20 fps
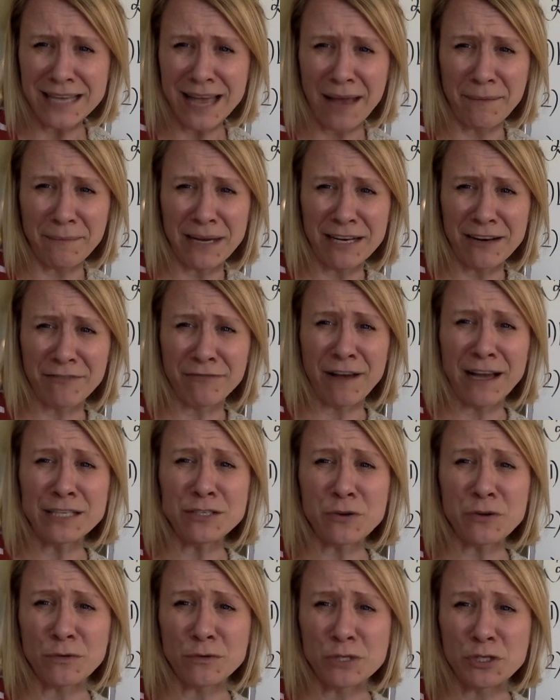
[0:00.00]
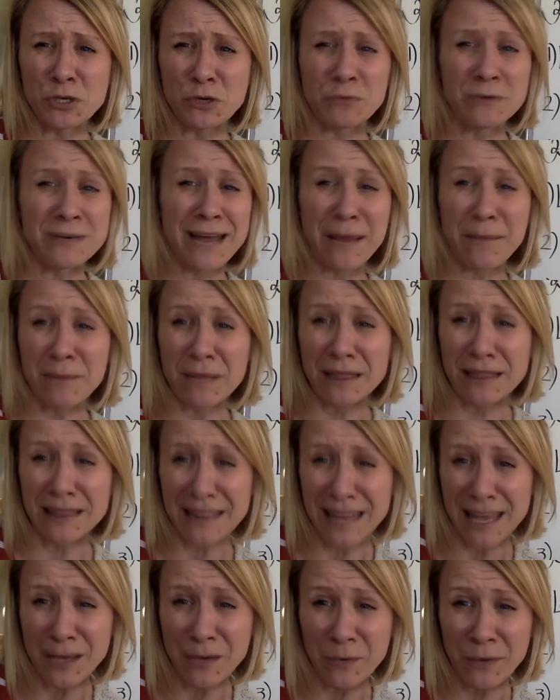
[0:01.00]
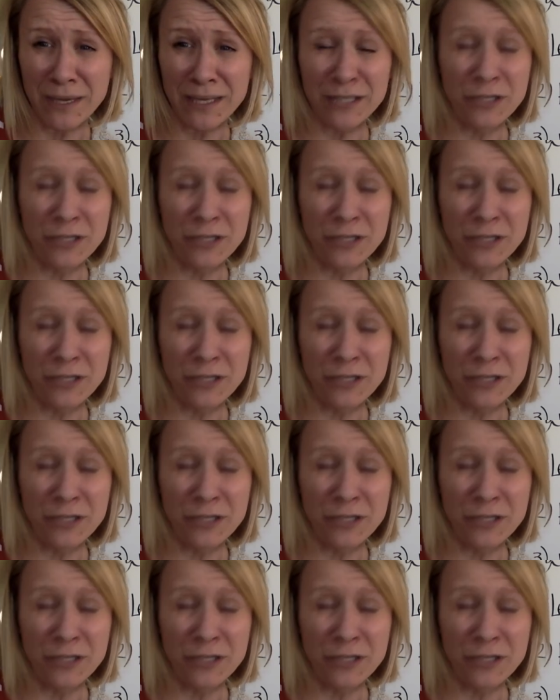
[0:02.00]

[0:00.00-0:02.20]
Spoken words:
I mean, if I told you name a liquid,